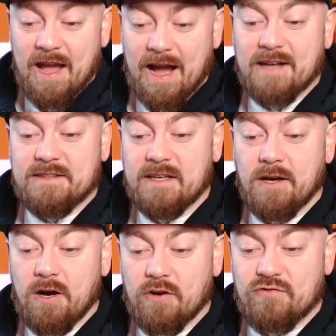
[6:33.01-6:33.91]
adding
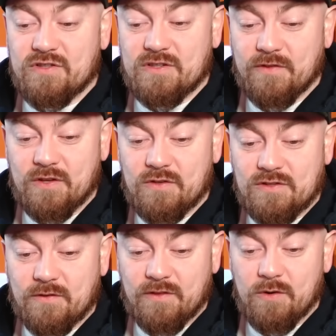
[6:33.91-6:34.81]
hundreds of
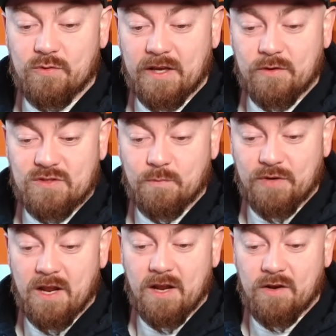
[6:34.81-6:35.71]
thousands of little girls in
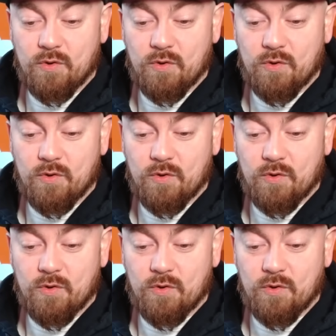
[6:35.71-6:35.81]
Britain